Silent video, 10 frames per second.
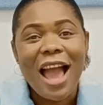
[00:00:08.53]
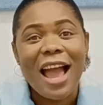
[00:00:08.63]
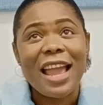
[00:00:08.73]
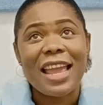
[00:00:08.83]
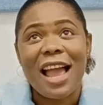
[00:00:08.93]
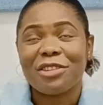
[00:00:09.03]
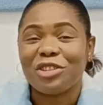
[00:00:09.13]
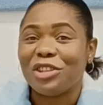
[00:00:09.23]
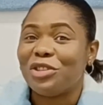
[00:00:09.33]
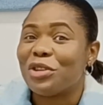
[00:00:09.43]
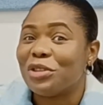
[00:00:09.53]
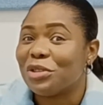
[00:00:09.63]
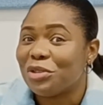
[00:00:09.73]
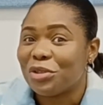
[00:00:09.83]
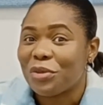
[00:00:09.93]
I actually joined
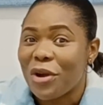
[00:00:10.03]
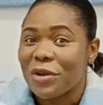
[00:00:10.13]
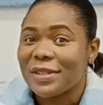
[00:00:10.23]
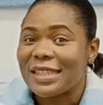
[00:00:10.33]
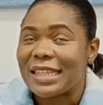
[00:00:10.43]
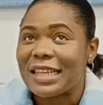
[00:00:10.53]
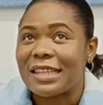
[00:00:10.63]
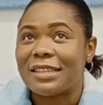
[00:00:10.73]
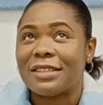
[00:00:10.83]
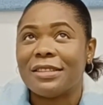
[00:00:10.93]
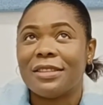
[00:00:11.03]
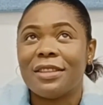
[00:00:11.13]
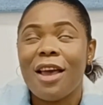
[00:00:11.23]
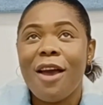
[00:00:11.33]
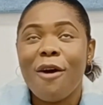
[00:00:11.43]
the trust on